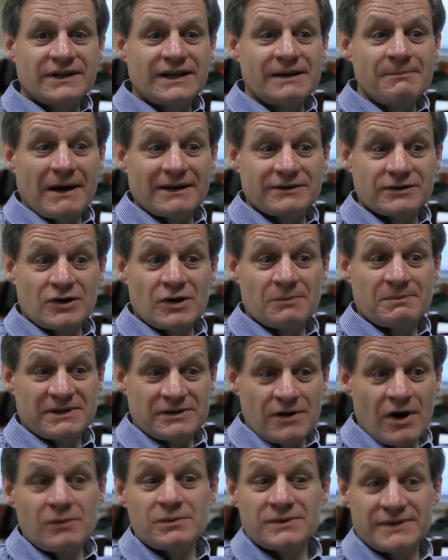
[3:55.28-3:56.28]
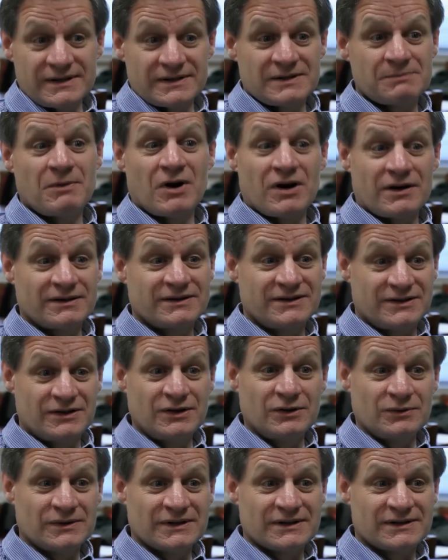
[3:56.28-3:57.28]
The Imagine Cup has always inspired
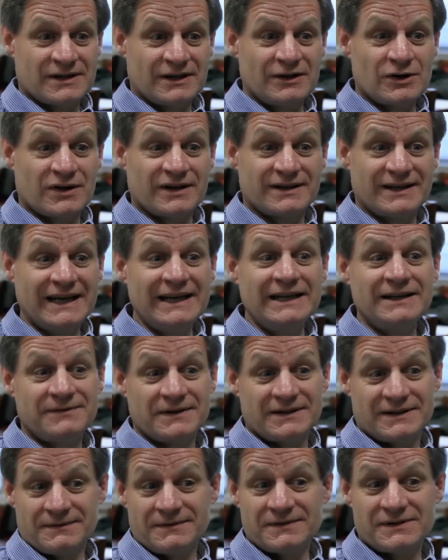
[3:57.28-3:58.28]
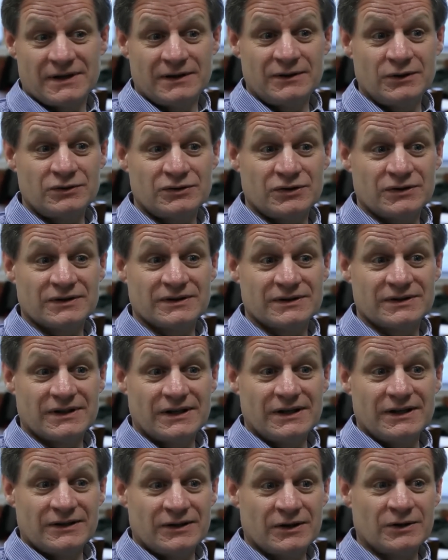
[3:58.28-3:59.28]
students to look at innovative solutions
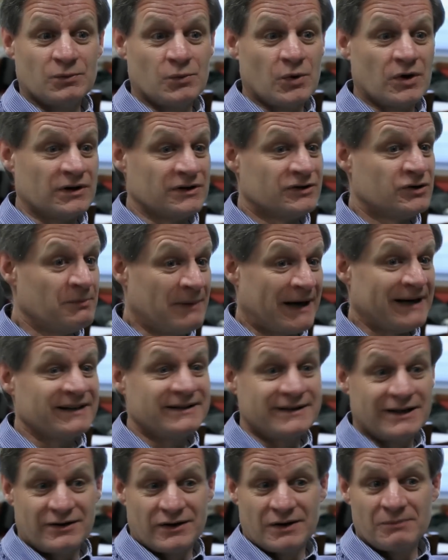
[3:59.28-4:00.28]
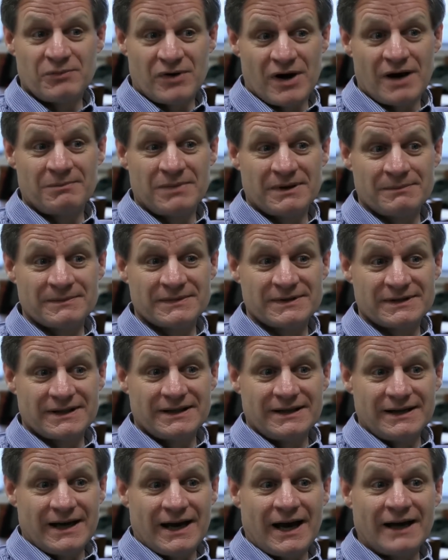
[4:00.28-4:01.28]
to the world's humanitarian problems
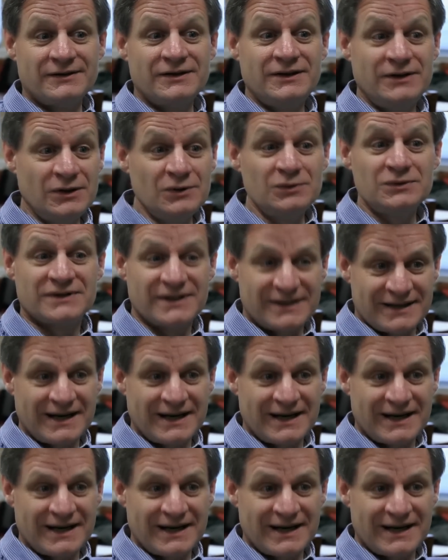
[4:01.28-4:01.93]
and to use the